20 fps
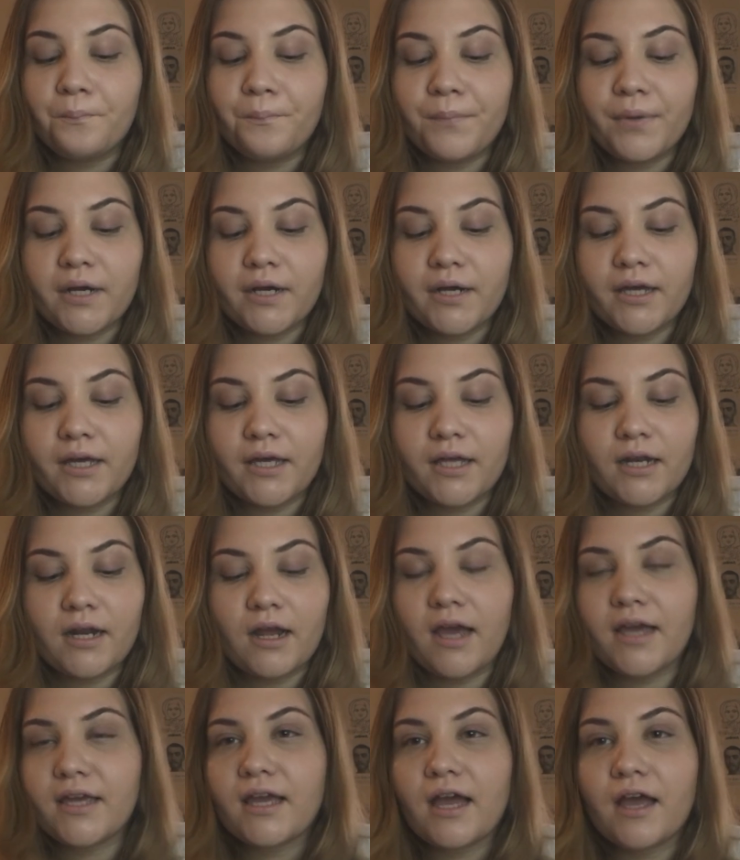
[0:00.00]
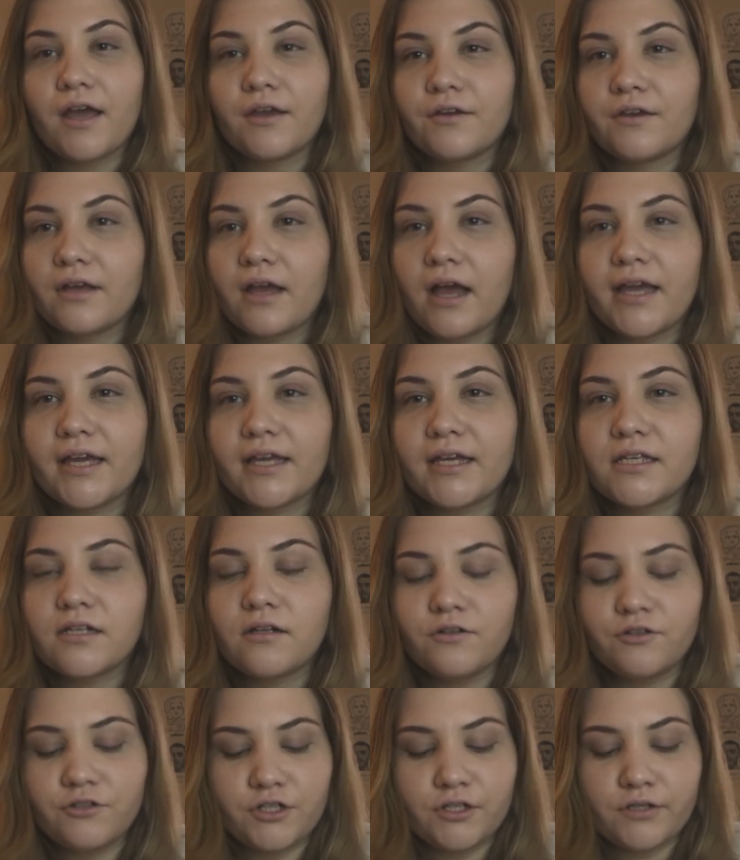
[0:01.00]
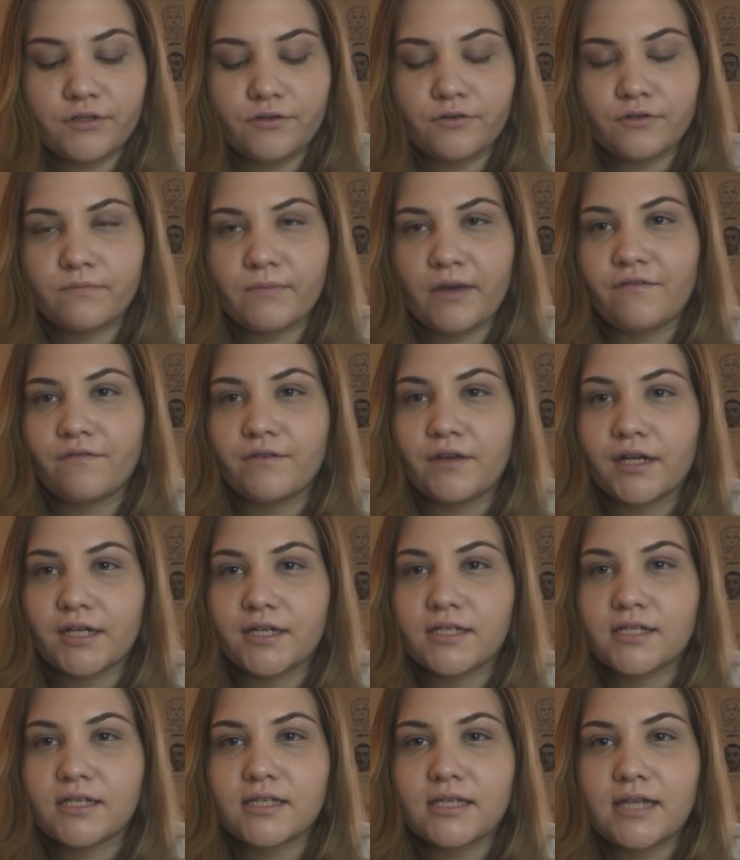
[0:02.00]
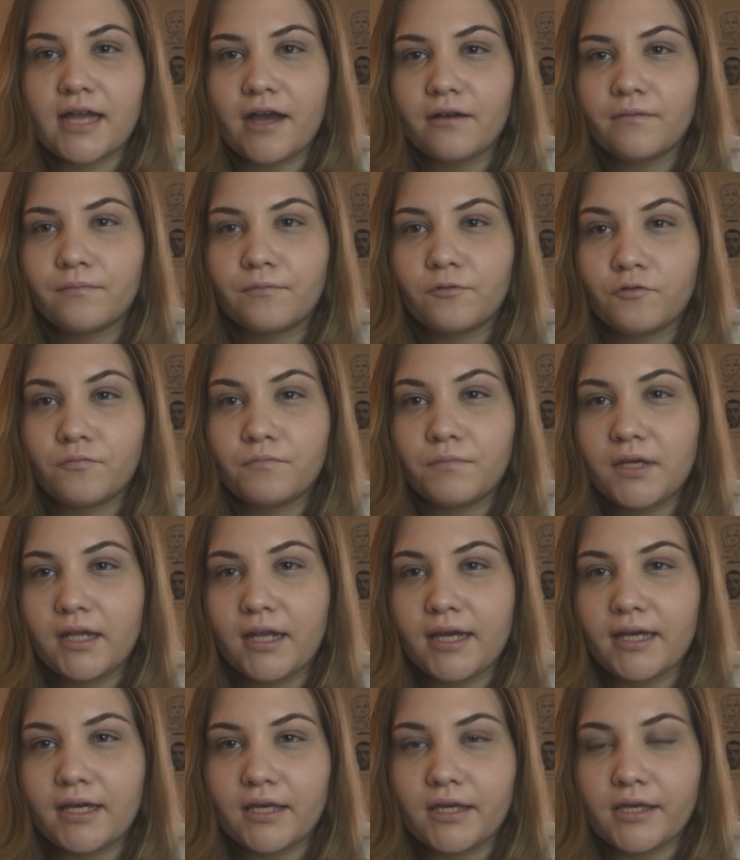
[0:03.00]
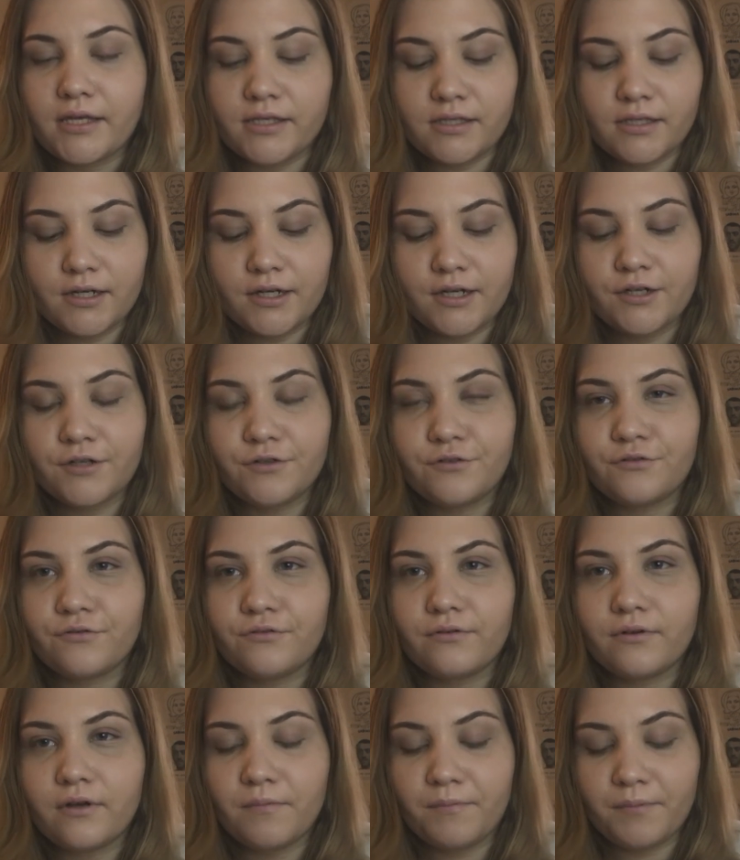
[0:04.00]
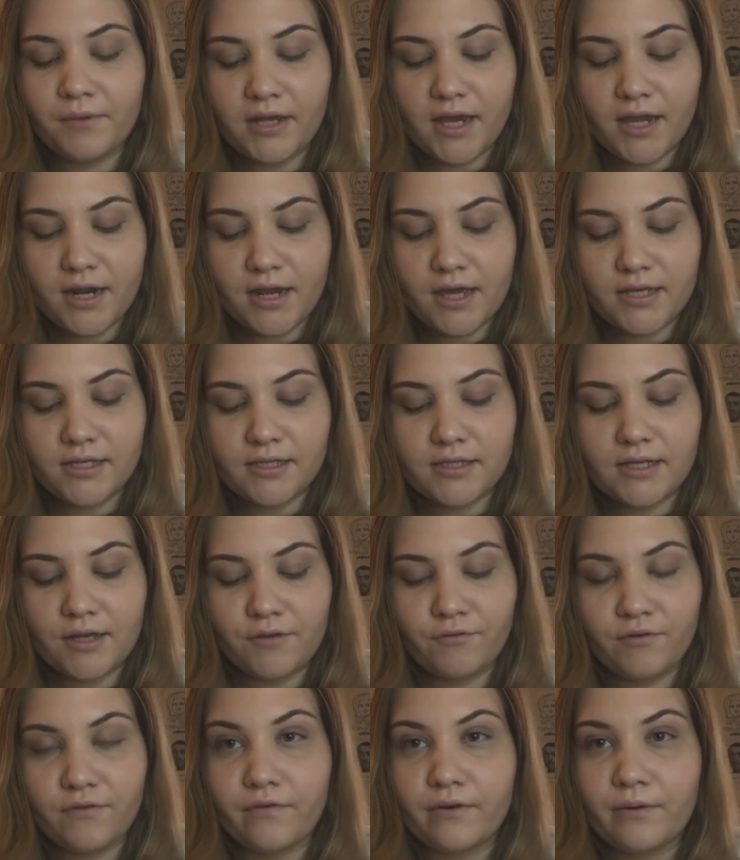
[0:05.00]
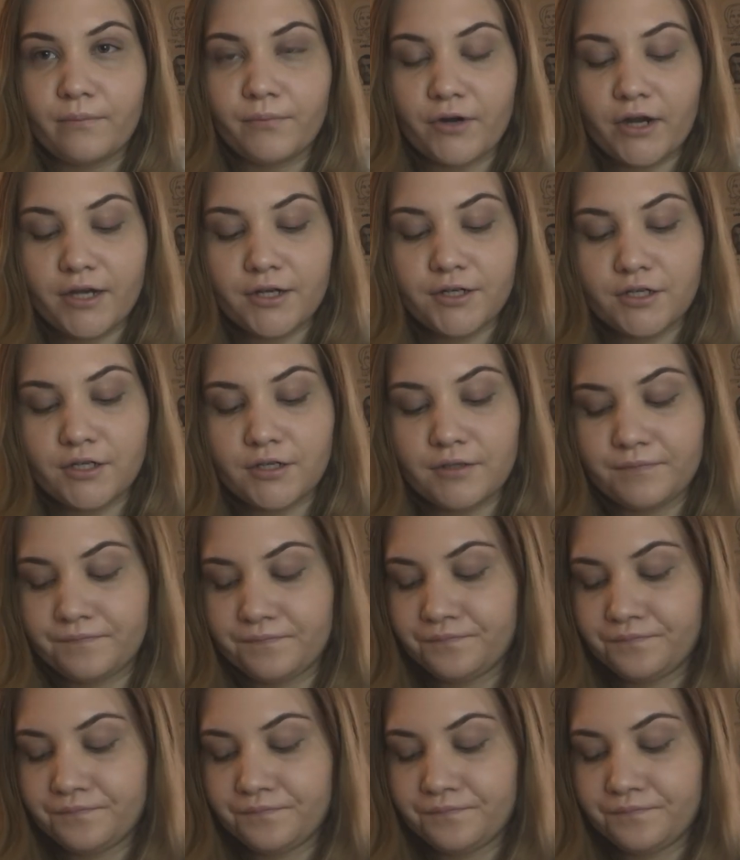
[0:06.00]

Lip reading: But I guess I'll just use my fingers because that would be like easier to apply this than with a brush.